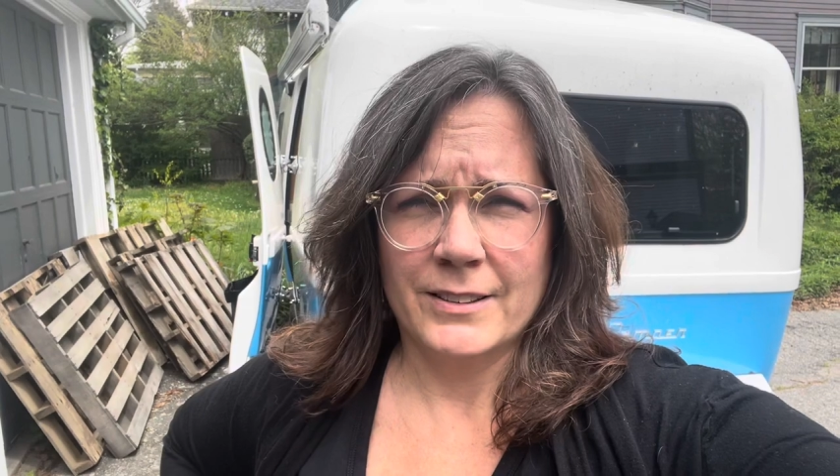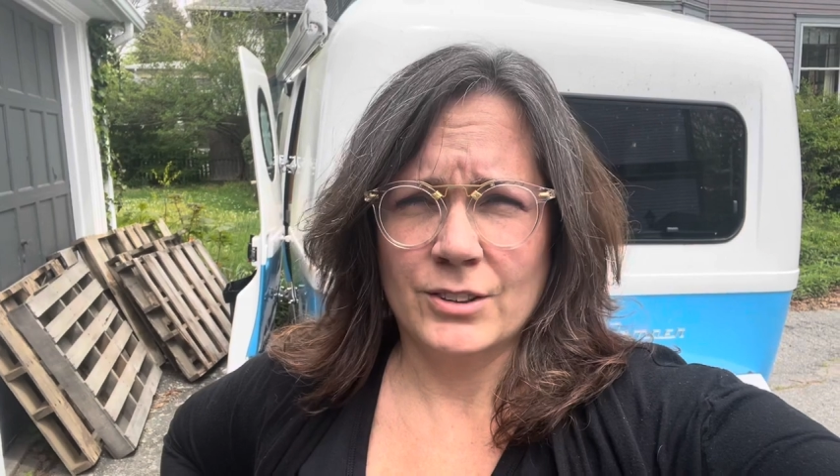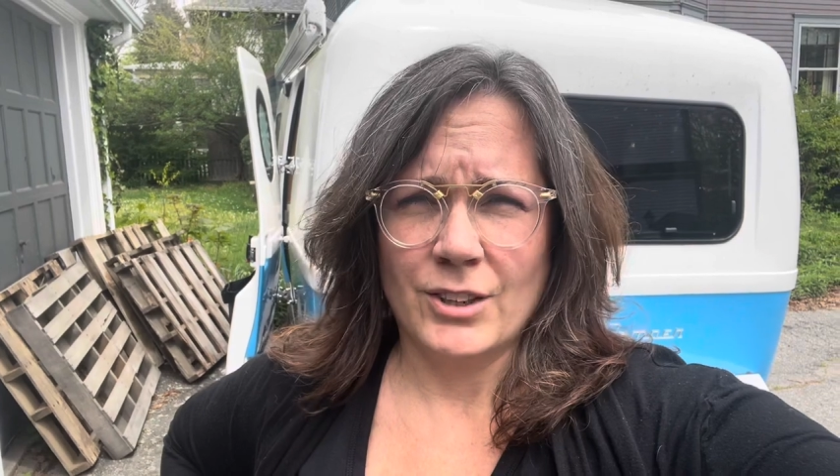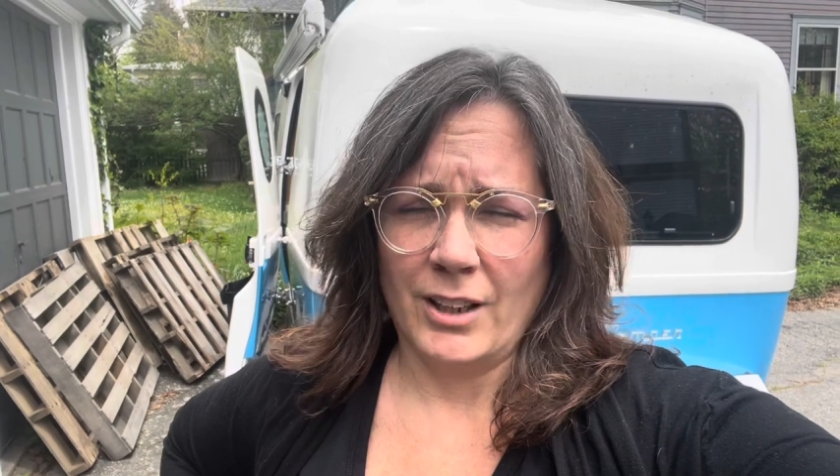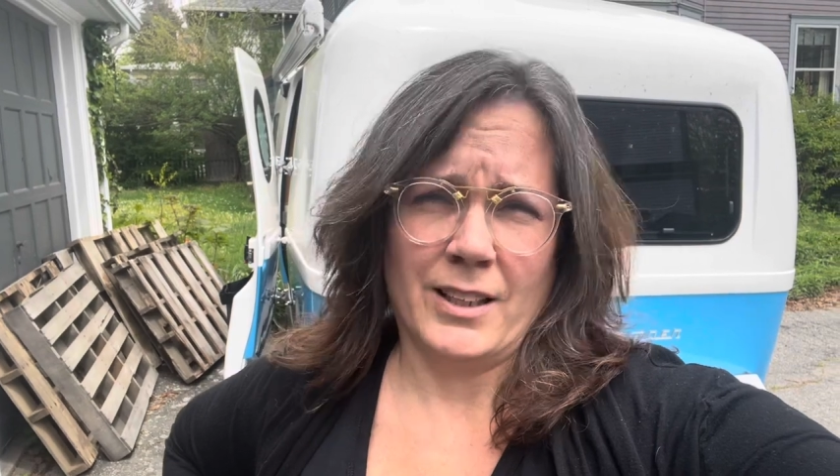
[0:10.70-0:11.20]

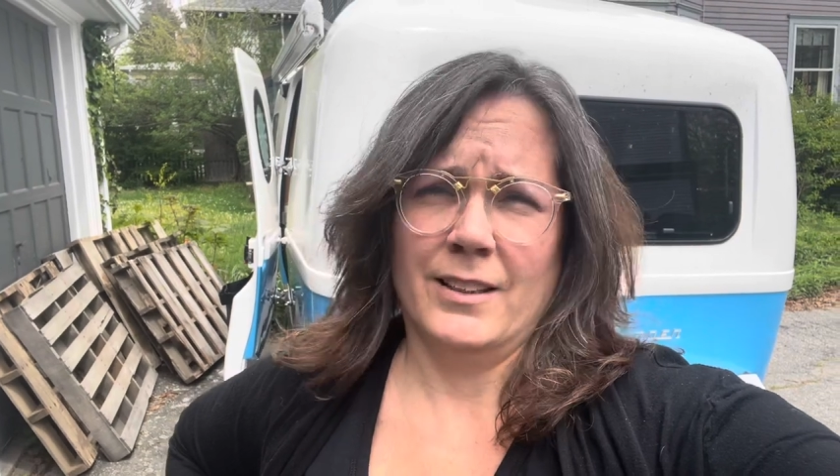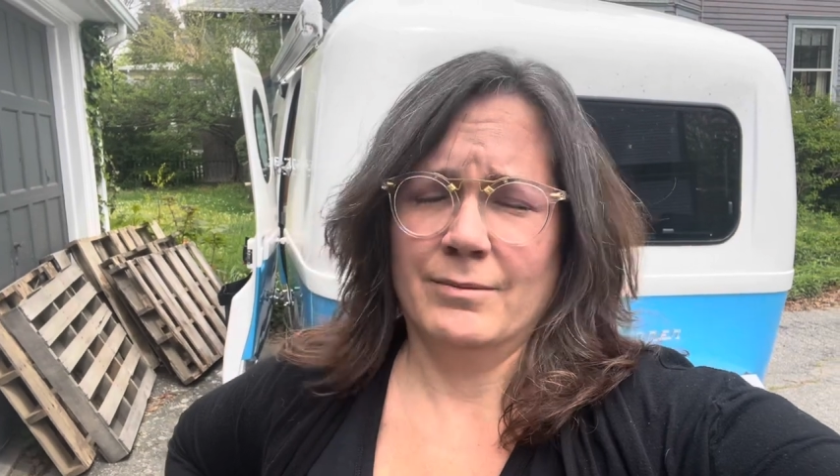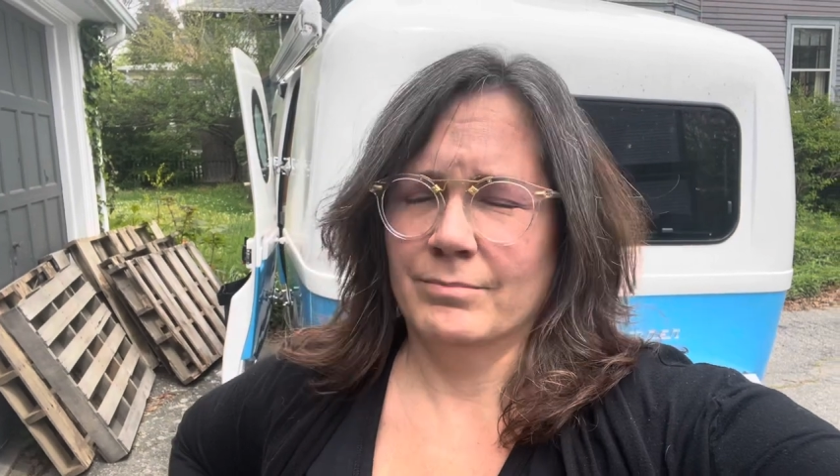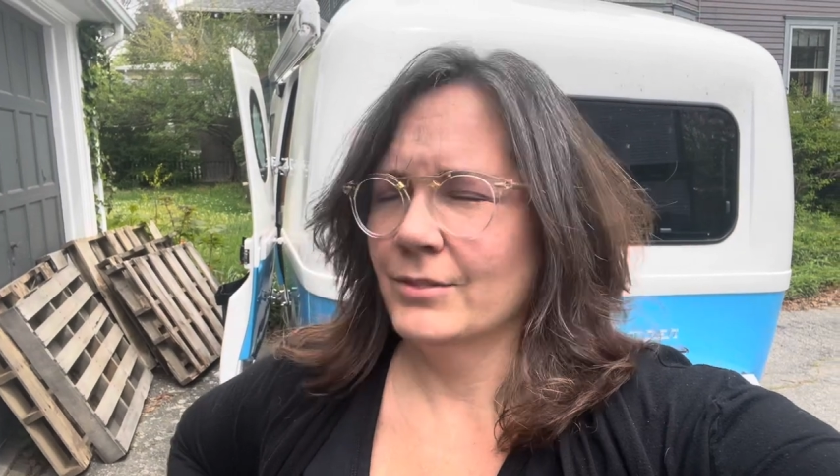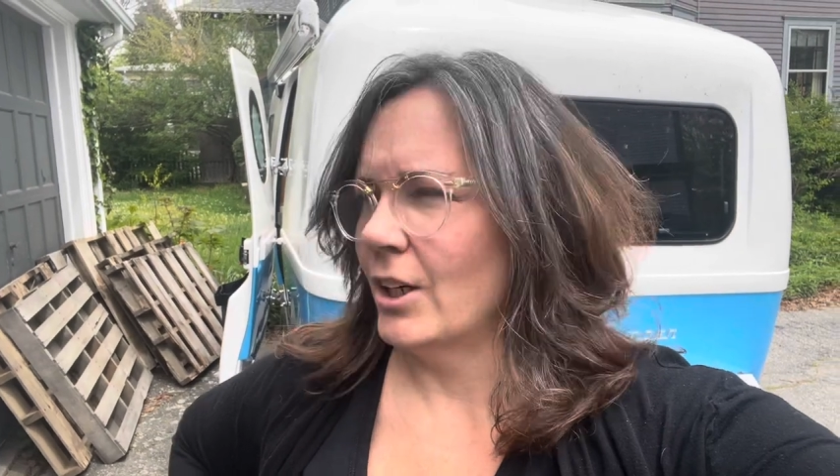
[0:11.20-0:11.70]
docking,
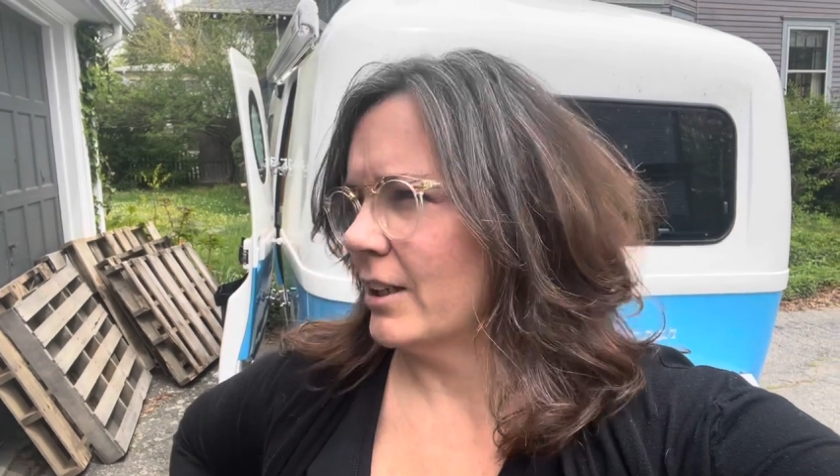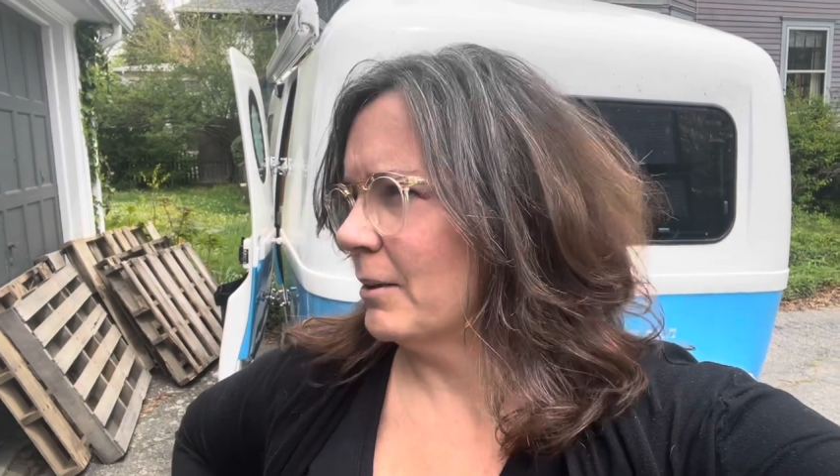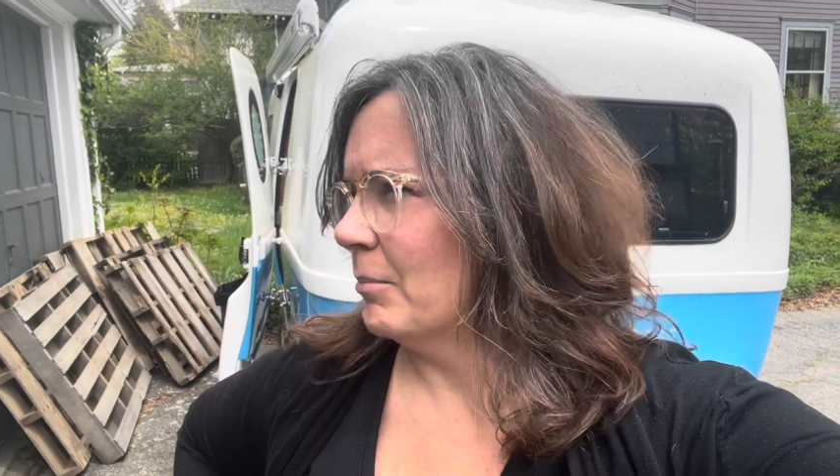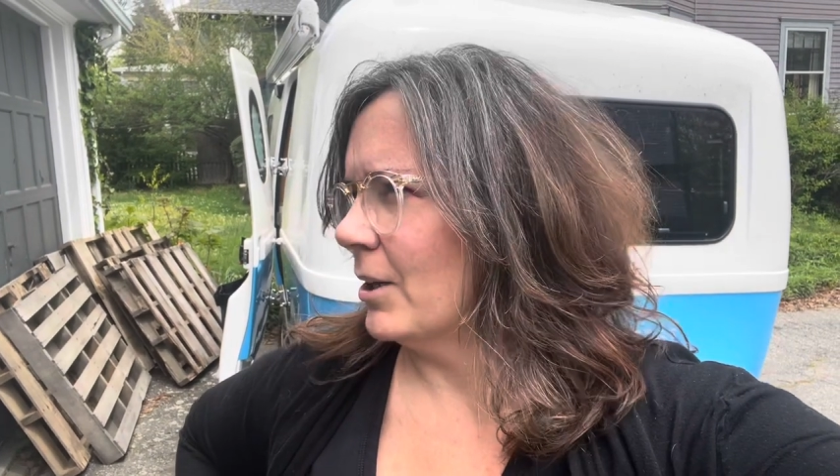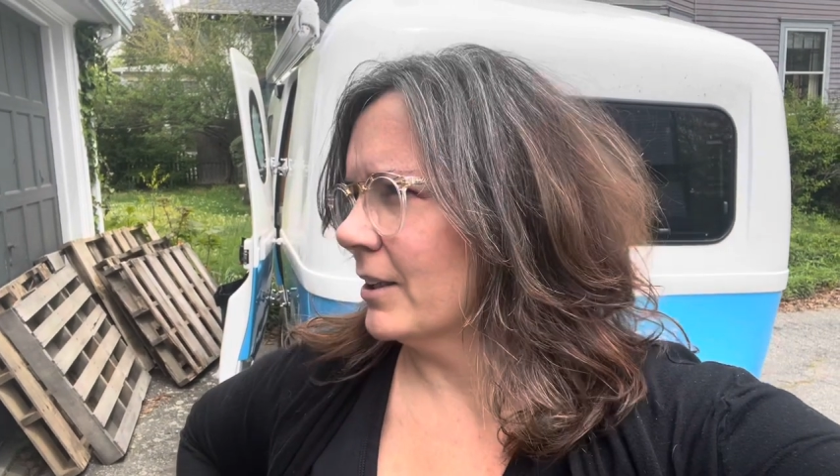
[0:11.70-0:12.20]

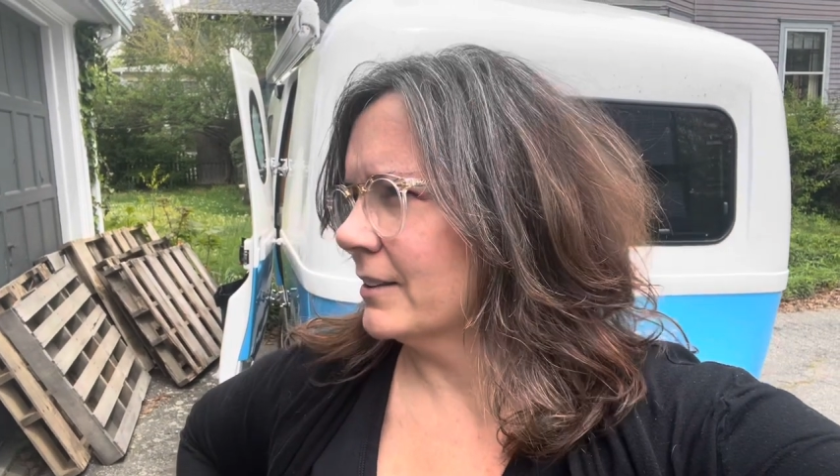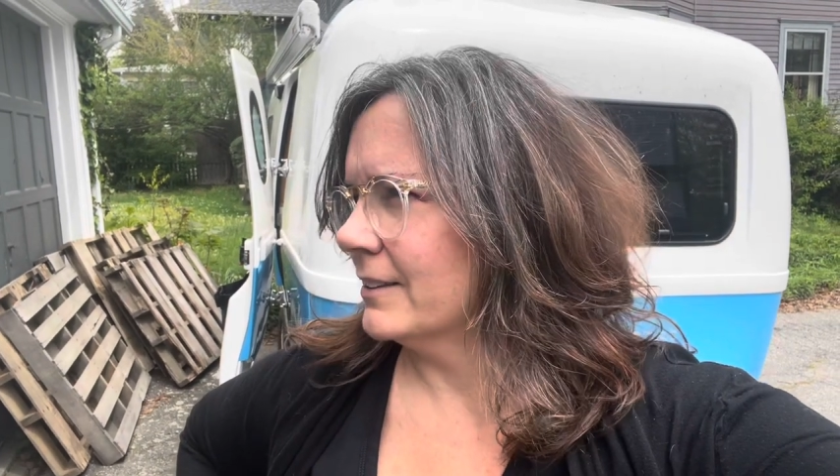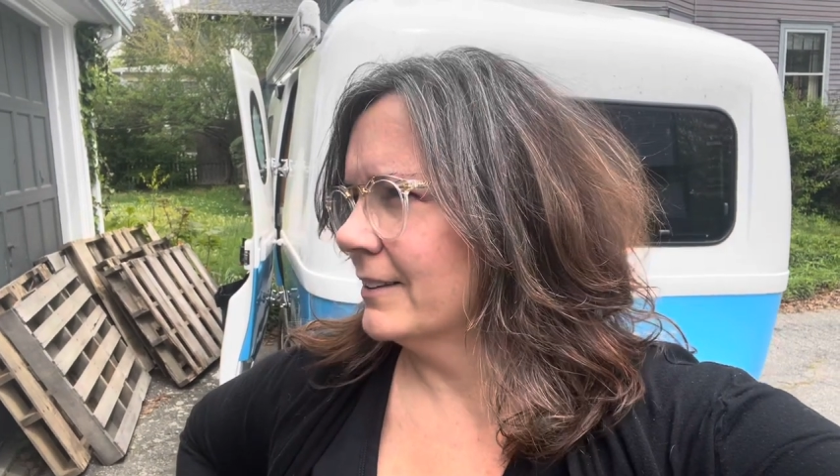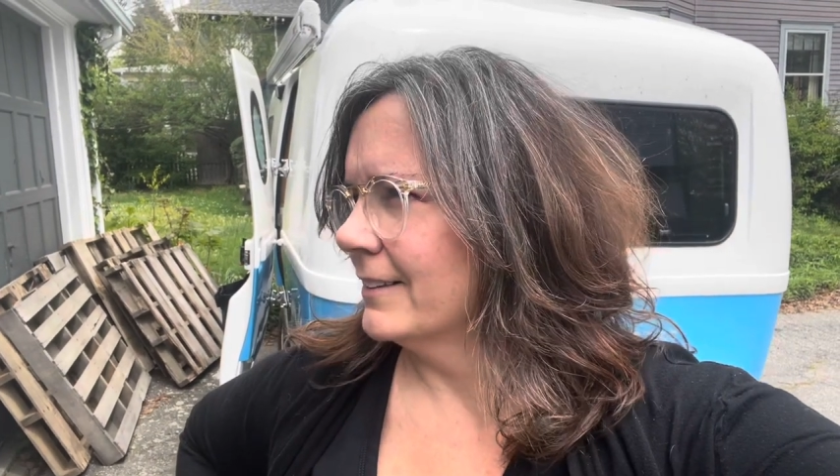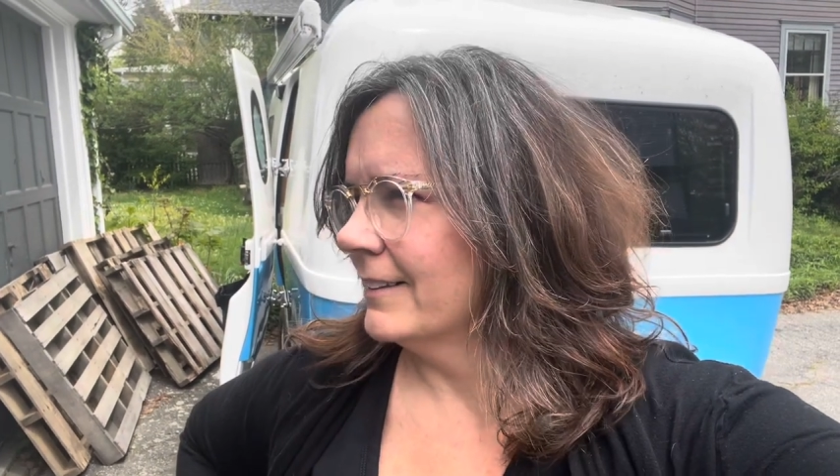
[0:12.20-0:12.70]
docking bargs,